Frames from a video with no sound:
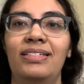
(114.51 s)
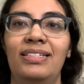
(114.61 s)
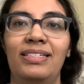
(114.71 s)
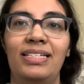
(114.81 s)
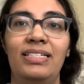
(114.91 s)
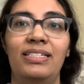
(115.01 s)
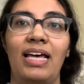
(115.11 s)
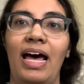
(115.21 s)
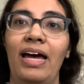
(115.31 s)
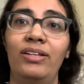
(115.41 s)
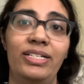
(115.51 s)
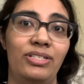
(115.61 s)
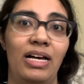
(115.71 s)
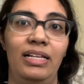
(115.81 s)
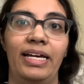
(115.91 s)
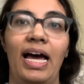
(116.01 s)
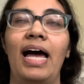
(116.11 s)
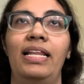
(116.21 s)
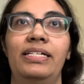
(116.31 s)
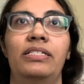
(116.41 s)
since I only saw like
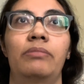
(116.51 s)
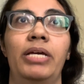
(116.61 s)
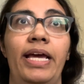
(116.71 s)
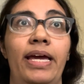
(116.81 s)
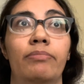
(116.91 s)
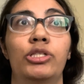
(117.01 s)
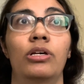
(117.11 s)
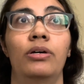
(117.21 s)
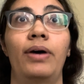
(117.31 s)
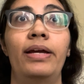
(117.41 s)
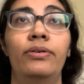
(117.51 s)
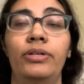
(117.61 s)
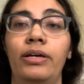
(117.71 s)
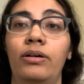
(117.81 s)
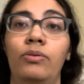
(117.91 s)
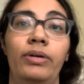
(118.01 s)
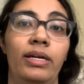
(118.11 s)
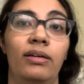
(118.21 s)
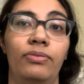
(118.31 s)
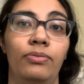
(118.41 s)
highlights of the game, so I don't know if